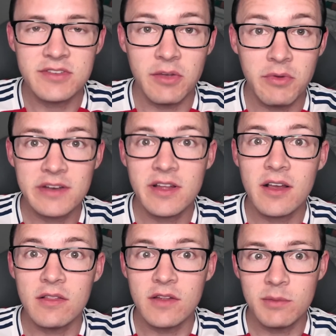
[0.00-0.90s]
so I want to
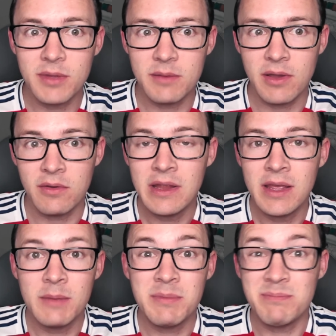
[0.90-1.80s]
talk a little bit about
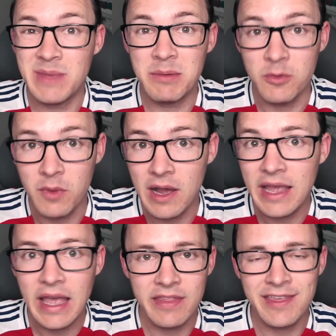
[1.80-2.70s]
maybe
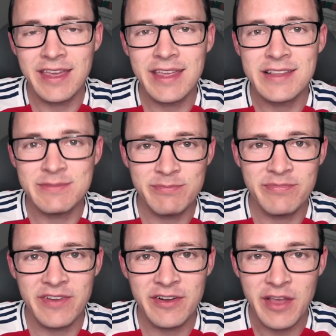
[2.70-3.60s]
why. I think it's
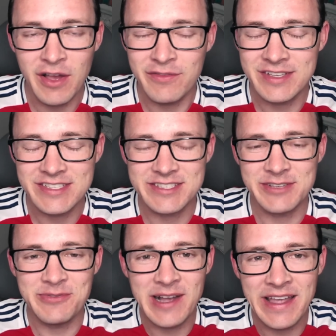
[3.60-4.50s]
fairly obvious as
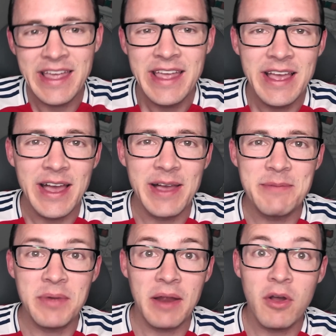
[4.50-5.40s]
to why,
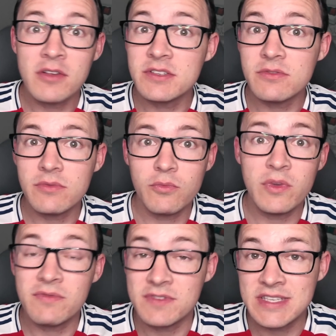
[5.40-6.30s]
but
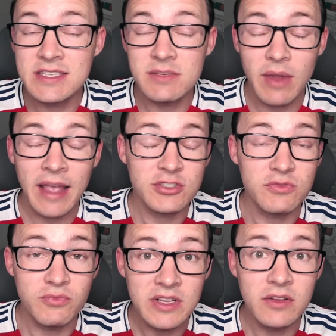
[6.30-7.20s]
we've seen some
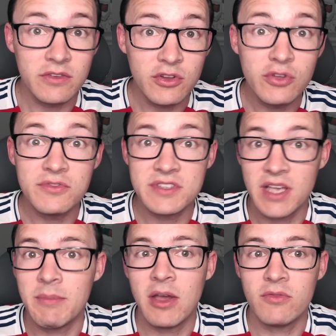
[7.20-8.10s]
actually real news
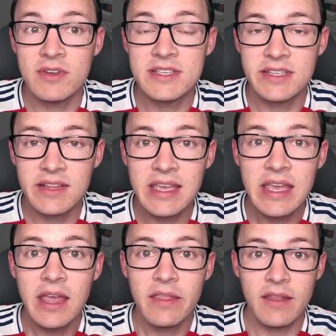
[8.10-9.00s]
come out recently
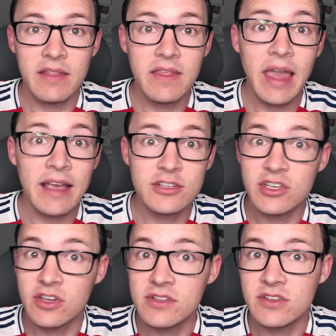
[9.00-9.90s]
that I think actually
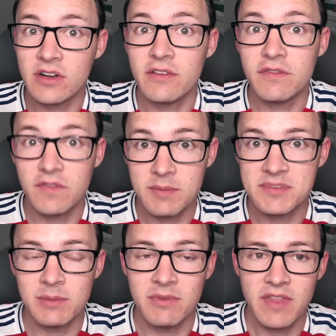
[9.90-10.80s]
could start to flip
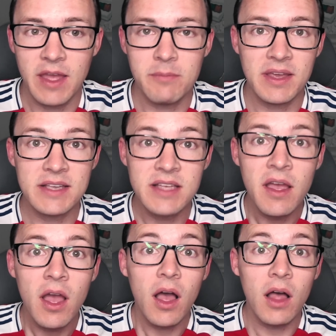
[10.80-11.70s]
some of that, because
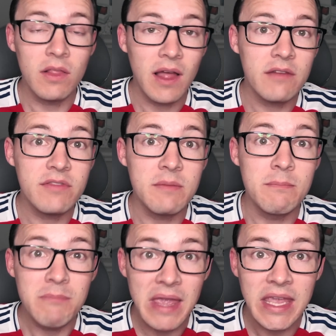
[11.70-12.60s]
a lot of the
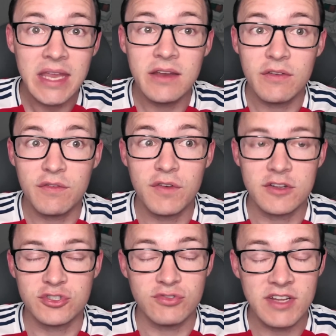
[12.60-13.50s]
main
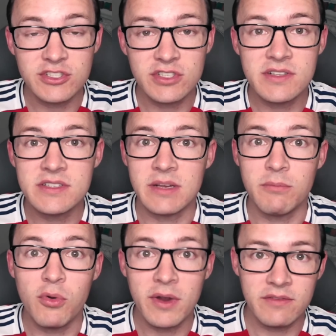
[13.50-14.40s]
frustrations and
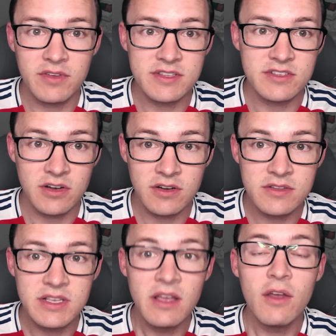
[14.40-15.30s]
point of
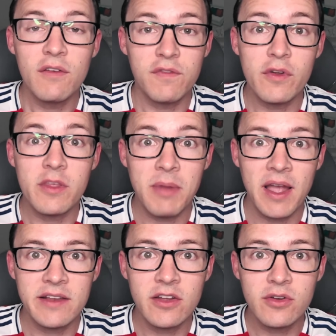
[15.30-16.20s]
concerns for the
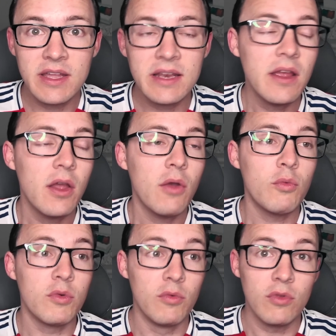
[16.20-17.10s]
Pi token
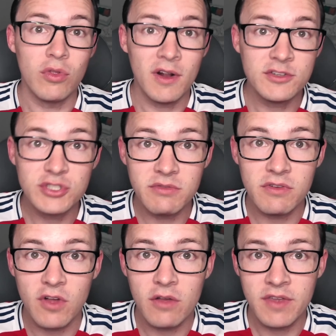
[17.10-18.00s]
were largely
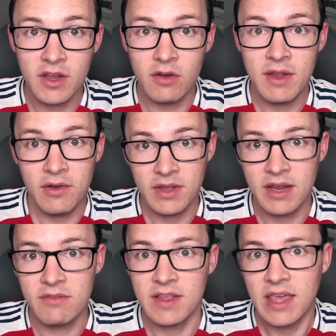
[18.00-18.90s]
revolving around
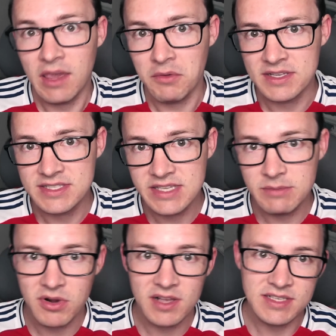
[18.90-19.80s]
kind of the KYC
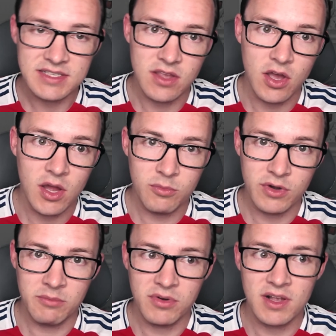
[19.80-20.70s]
process, the
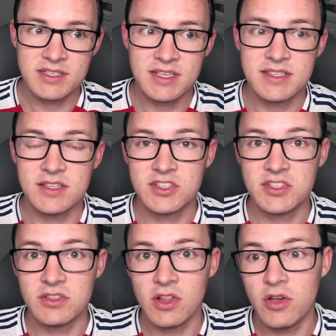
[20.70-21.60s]
onboarding process, the
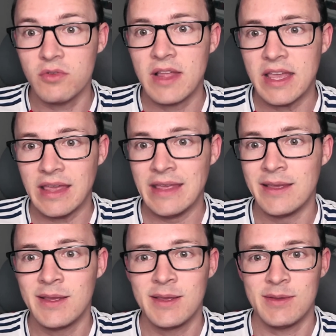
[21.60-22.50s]
slow,
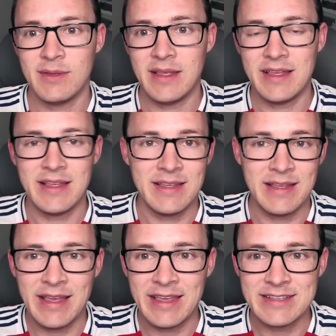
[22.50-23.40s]

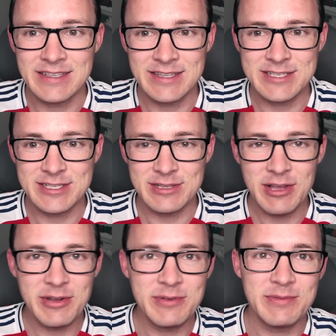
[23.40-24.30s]
the
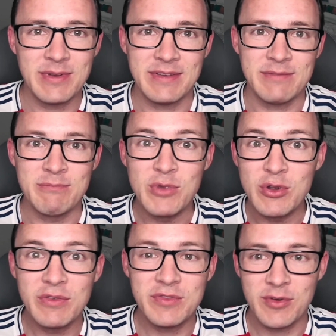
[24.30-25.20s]
slow
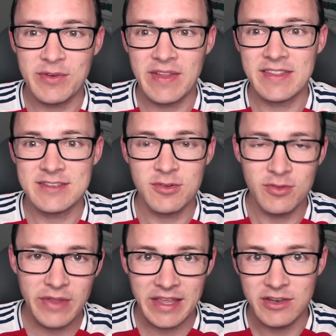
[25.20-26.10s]
move toward this whole
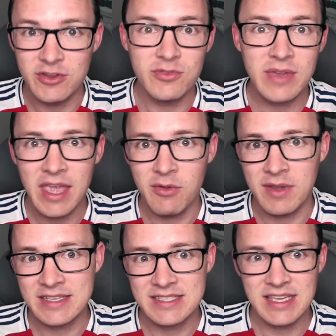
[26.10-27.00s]
new
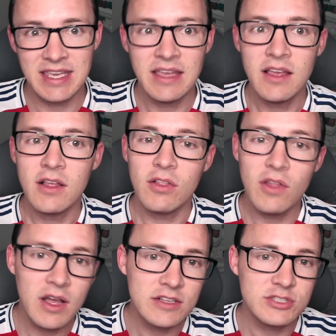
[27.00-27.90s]
KYC
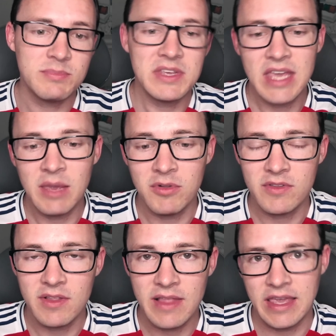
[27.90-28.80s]
launch, being able
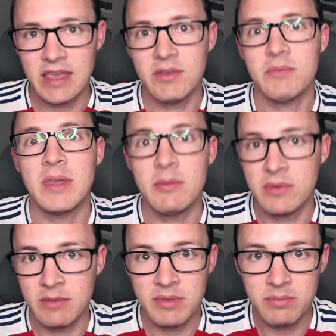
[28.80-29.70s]
to
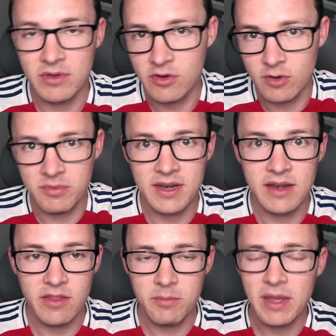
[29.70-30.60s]
get people incorporated
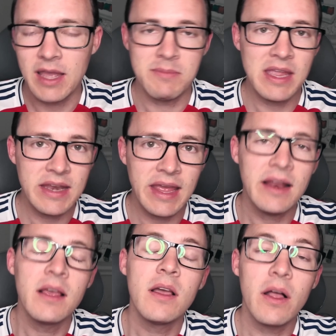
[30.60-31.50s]
into the Pi mainnet,
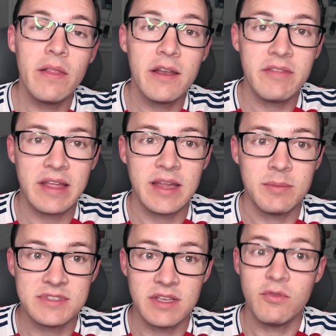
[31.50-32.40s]
a lot of that
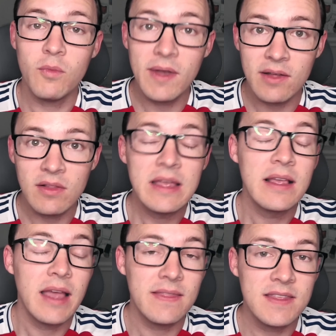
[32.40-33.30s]
type of stuff. Well,
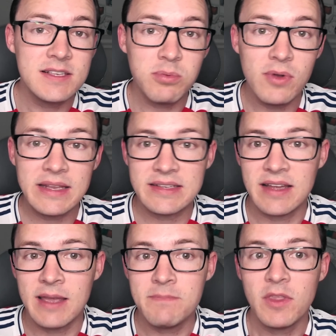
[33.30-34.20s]
at this point in
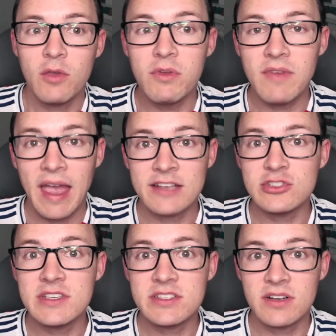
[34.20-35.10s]
time, we've
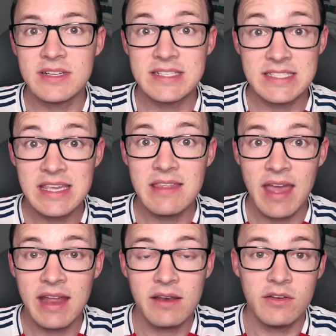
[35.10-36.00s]
actually started to see
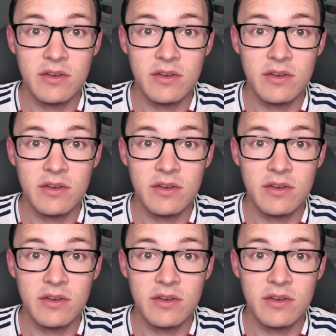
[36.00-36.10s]
that